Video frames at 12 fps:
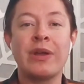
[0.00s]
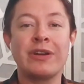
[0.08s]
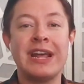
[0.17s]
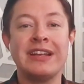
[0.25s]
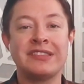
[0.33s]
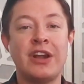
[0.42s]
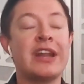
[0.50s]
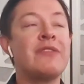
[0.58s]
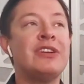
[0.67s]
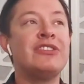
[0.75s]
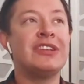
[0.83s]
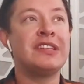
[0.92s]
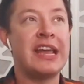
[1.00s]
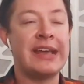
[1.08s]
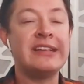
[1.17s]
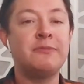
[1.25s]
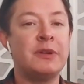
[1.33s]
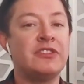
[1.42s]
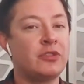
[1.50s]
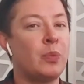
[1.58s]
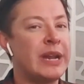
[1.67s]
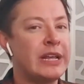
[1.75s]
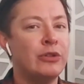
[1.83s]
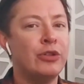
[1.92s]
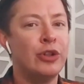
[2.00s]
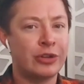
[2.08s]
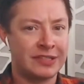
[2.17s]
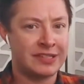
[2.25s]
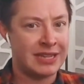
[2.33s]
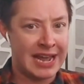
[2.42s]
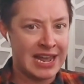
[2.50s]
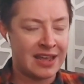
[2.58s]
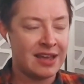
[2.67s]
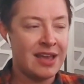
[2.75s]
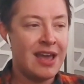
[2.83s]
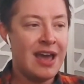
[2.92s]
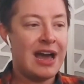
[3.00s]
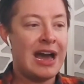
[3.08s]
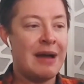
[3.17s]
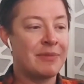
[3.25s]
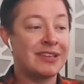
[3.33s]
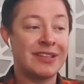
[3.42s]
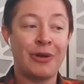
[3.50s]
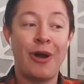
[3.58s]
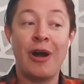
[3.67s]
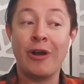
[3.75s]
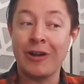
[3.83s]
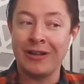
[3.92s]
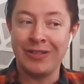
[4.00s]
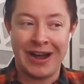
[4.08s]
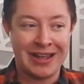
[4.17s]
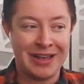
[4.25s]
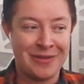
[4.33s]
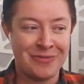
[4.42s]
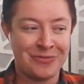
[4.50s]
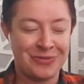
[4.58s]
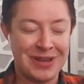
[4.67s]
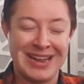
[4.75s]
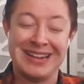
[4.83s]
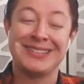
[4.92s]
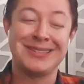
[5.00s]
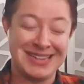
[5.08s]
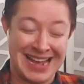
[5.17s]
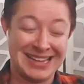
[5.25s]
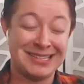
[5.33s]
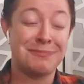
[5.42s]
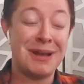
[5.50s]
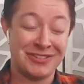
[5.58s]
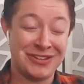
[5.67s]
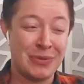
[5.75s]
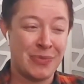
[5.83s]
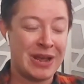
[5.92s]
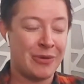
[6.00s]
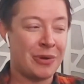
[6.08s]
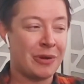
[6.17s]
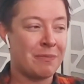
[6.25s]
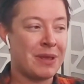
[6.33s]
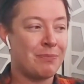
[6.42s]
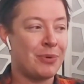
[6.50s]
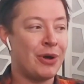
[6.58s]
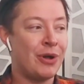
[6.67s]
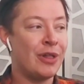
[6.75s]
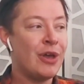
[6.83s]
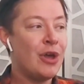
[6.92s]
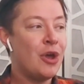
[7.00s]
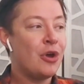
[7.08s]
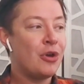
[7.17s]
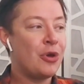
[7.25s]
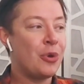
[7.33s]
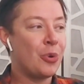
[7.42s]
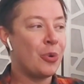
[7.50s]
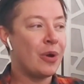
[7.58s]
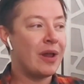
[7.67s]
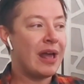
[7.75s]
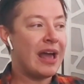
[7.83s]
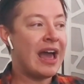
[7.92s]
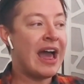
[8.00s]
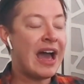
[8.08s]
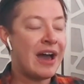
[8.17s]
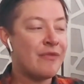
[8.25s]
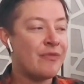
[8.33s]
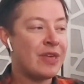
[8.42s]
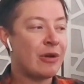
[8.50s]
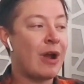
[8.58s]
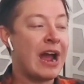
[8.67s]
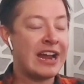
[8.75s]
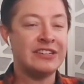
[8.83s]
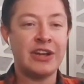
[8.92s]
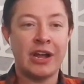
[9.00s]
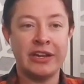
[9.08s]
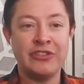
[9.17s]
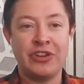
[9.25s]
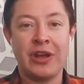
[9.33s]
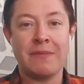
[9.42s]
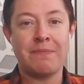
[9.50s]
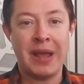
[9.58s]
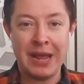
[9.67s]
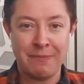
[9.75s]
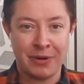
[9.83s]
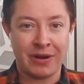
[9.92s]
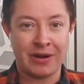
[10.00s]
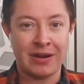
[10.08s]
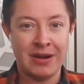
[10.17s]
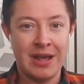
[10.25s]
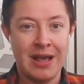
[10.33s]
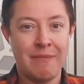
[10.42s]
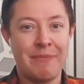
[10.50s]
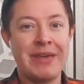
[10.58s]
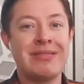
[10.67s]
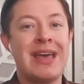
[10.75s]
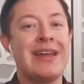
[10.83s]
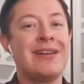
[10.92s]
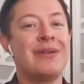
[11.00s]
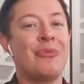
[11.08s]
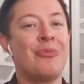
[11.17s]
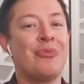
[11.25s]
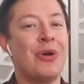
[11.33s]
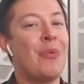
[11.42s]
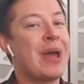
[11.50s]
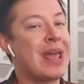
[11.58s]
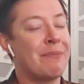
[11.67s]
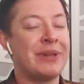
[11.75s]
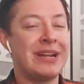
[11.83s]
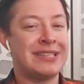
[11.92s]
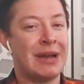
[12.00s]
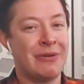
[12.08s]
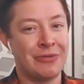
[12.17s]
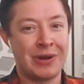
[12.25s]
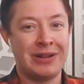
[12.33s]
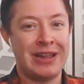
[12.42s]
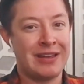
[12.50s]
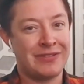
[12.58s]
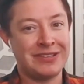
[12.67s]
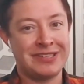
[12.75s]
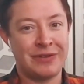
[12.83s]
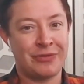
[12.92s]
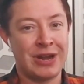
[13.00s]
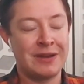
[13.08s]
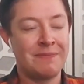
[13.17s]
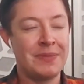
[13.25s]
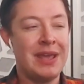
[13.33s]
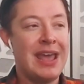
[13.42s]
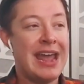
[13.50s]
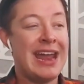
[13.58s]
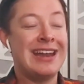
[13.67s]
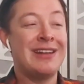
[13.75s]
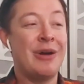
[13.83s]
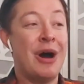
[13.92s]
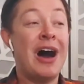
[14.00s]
queerness not even just is, but just what it looks like. Because there are a lot of especially white queer people who have their ideology on paper, but then the way it plays out in real life is different. And